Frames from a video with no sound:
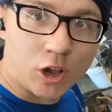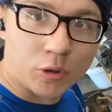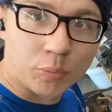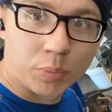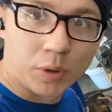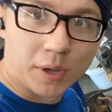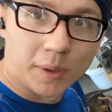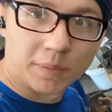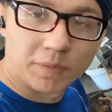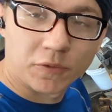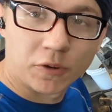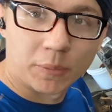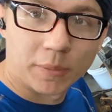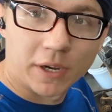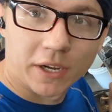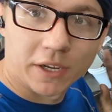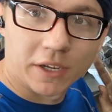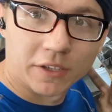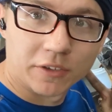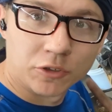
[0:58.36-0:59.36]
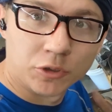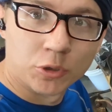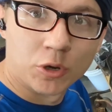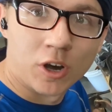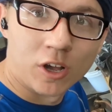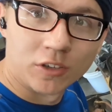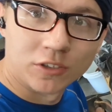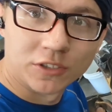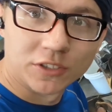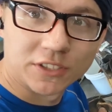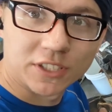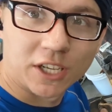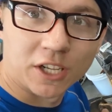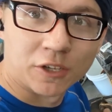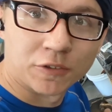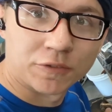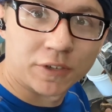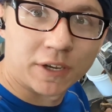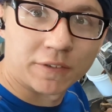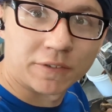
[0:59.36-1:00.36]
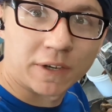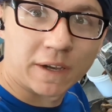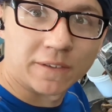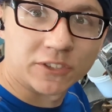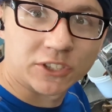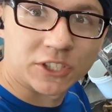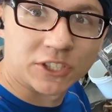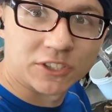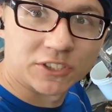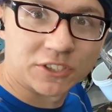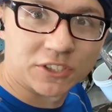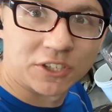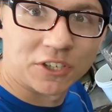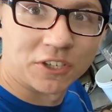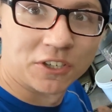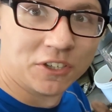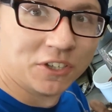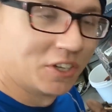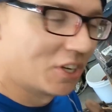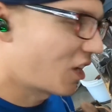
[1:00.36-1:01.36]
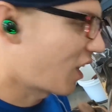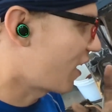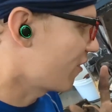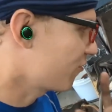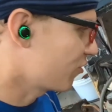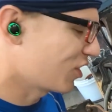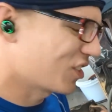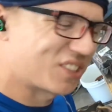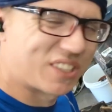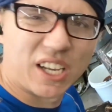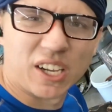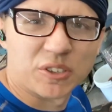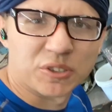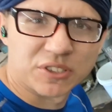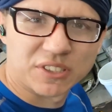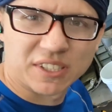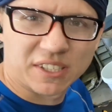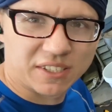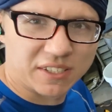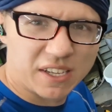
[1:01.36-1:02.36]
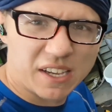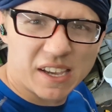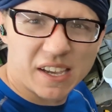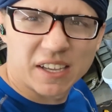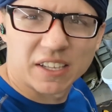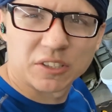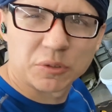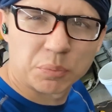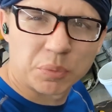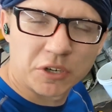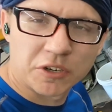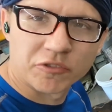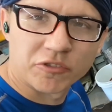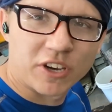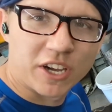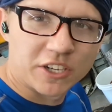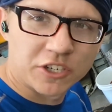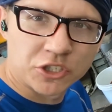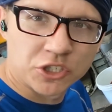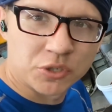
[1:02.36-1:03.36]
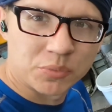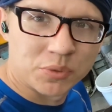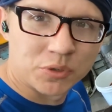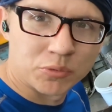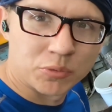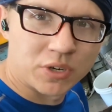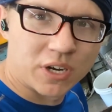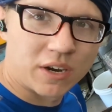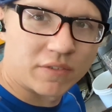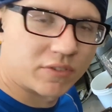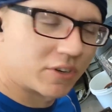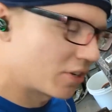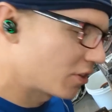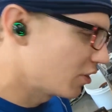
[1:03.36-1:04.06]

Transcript: used hydrochloric acid to clean the corrosion because it wasn't too bad. It was just on the surface layer. Luckily, it didn't get too